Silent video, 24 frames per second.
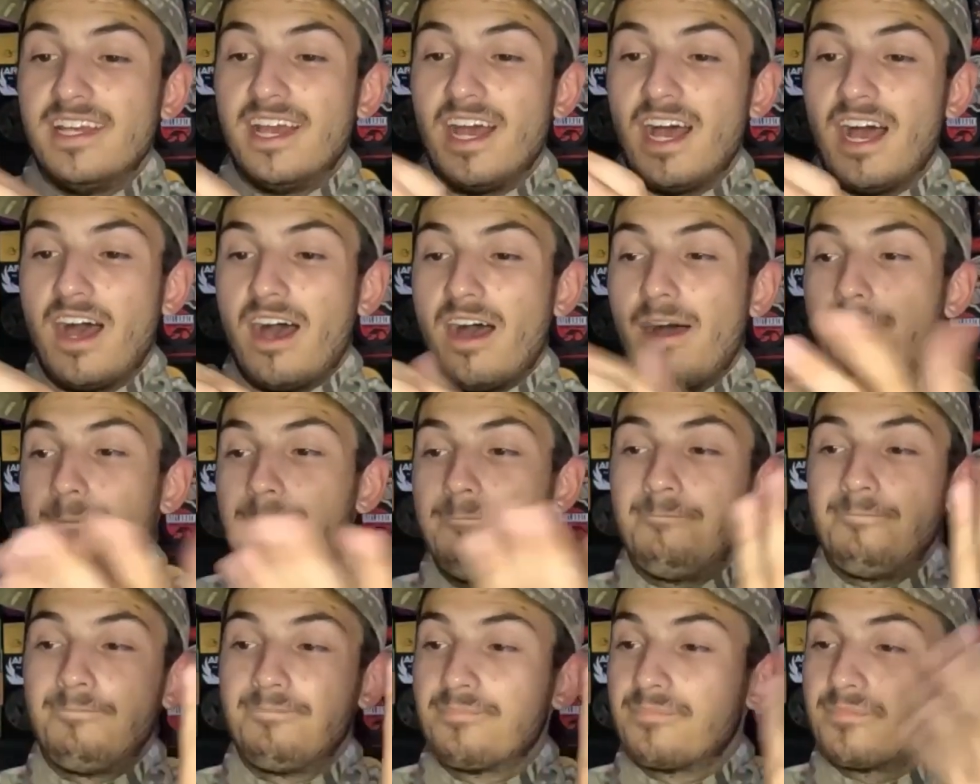
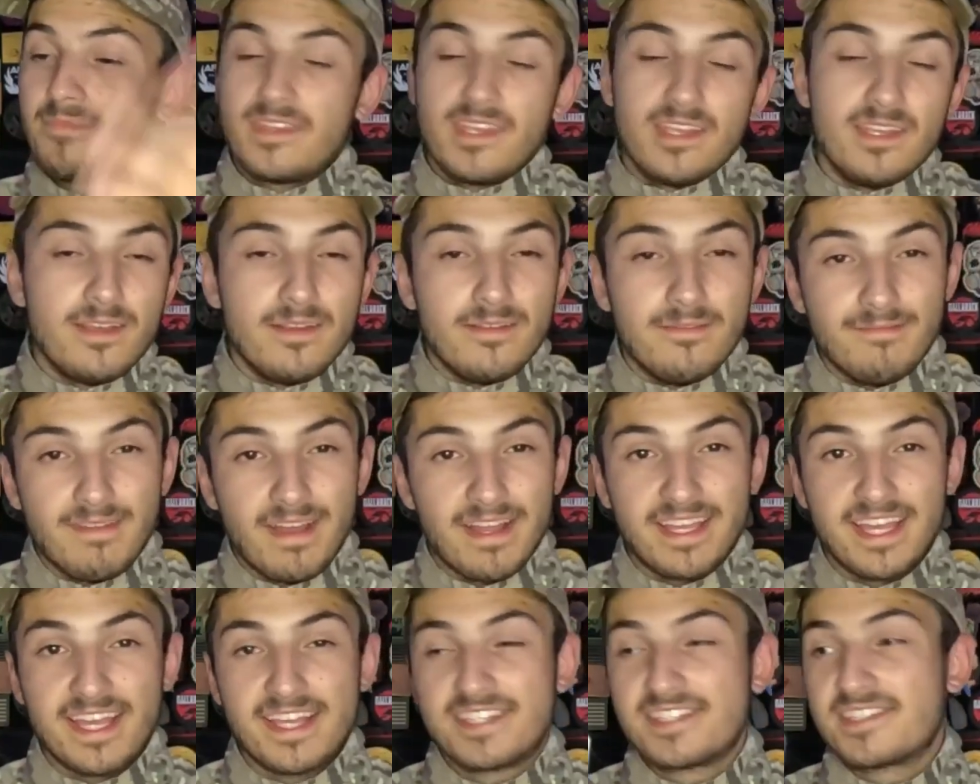I
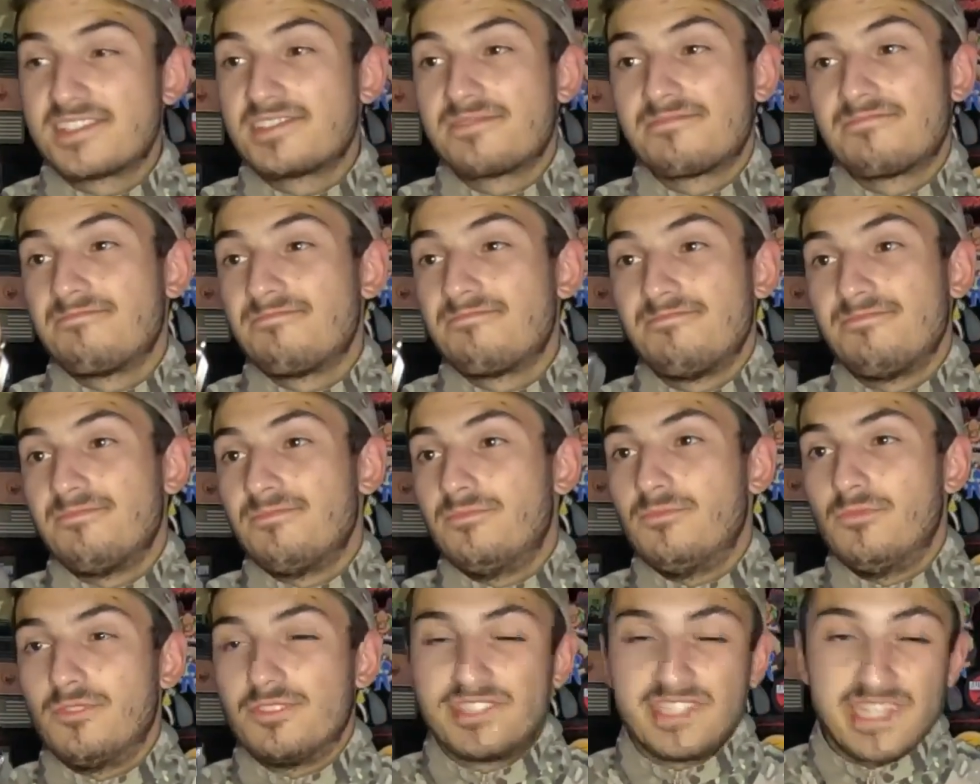guess
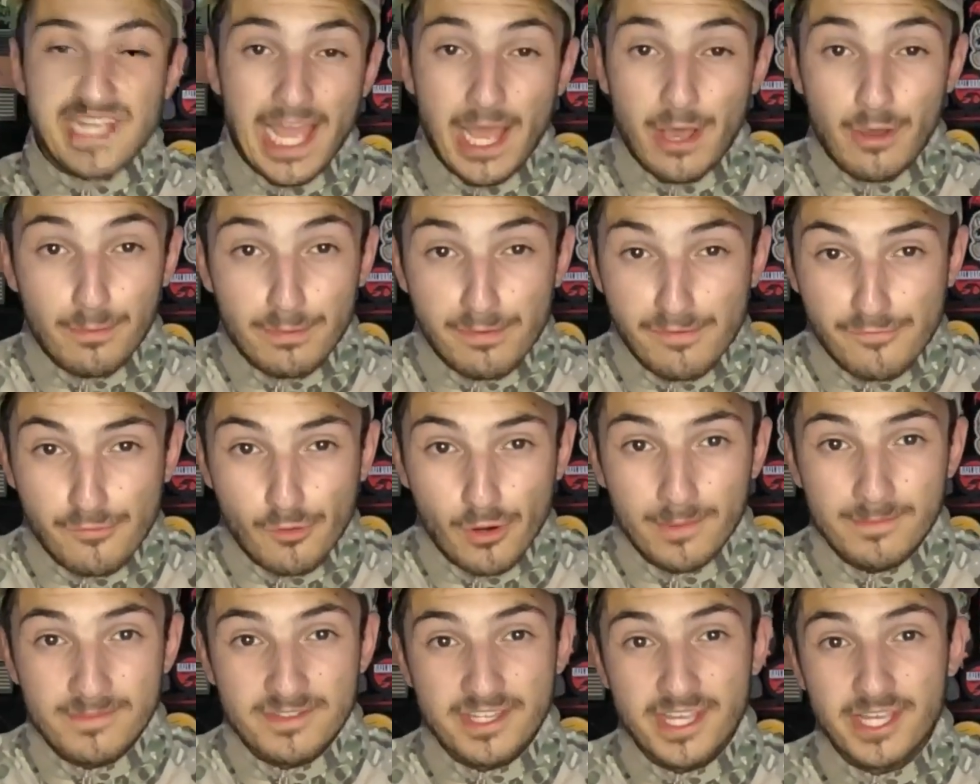we'll see how it
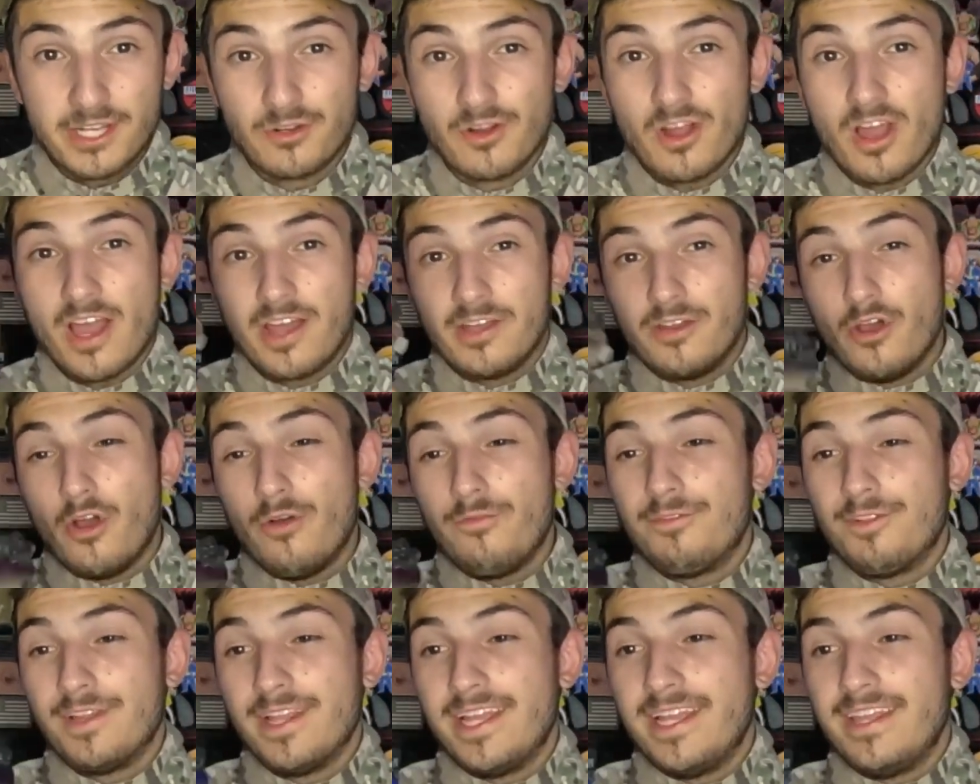performs later on.
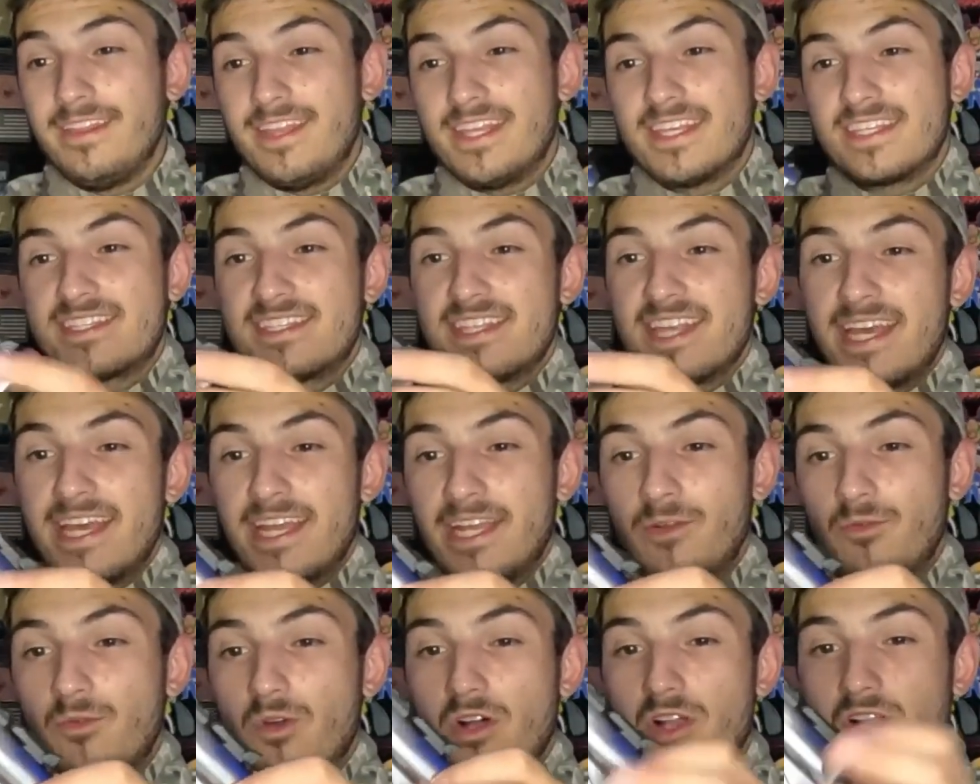Hopefully this
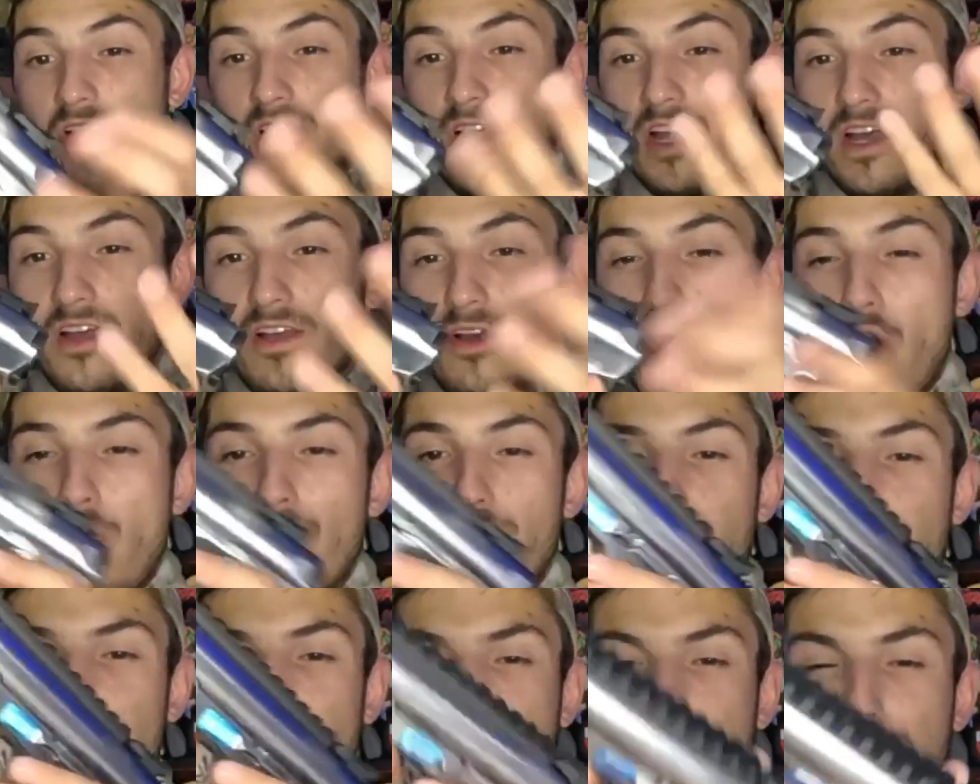thing will
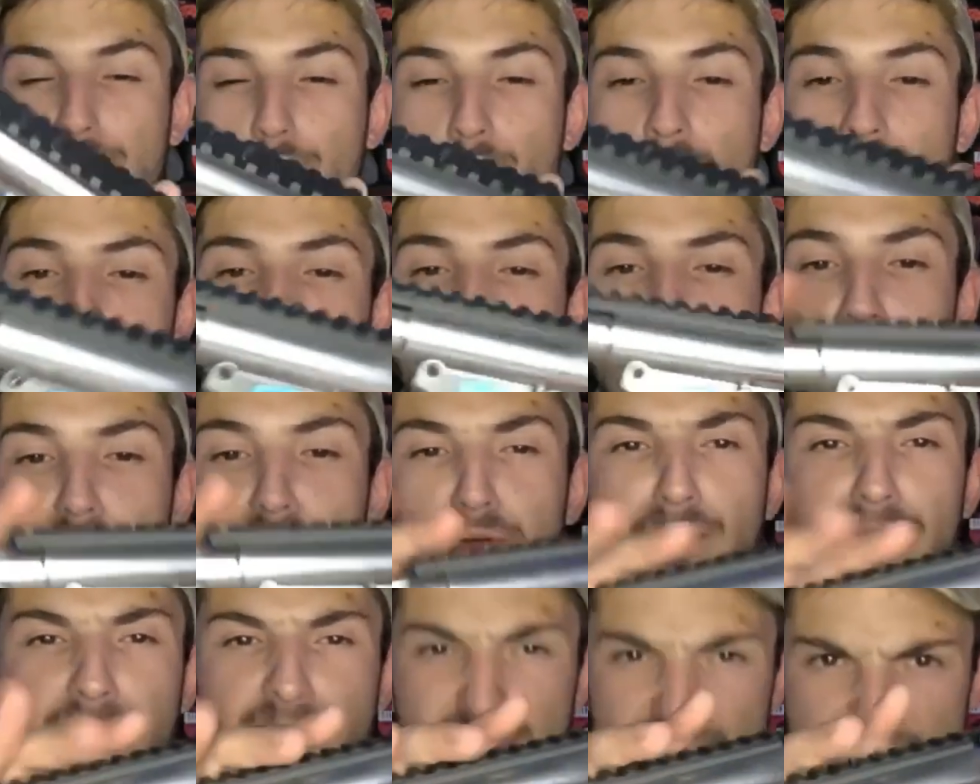overperform the
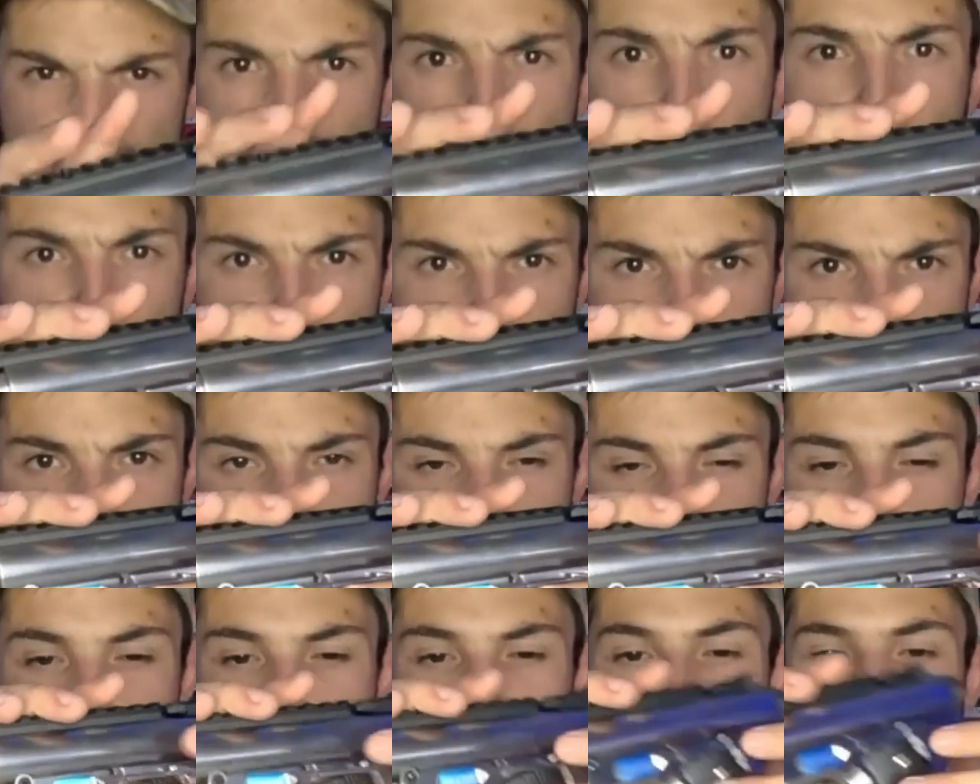previous Galaxies
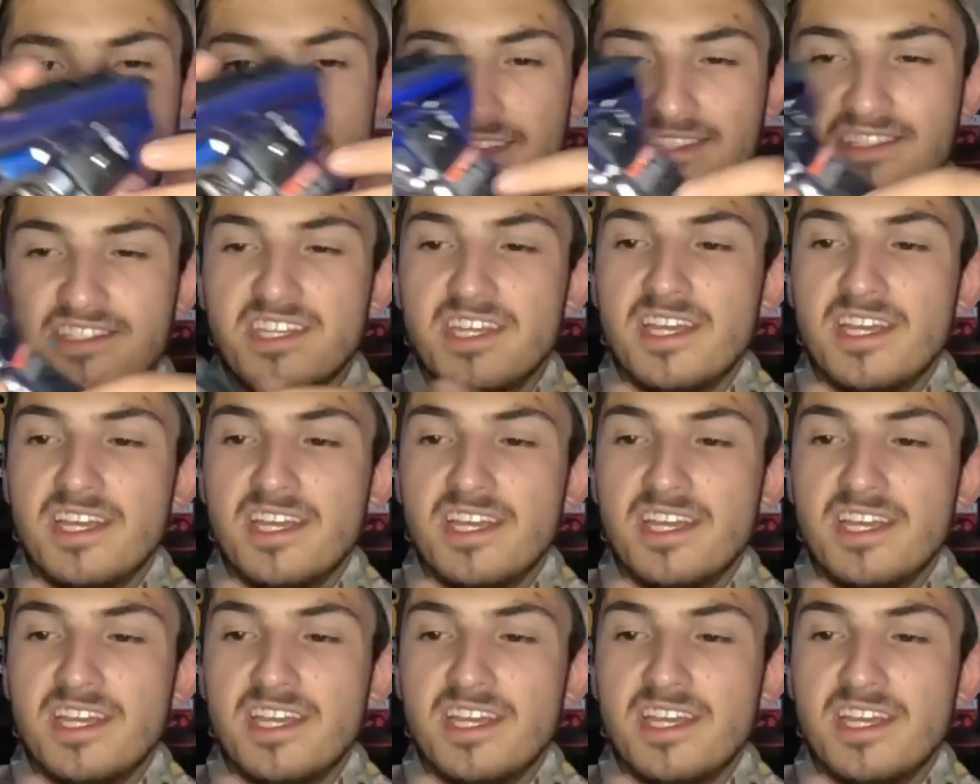in the past.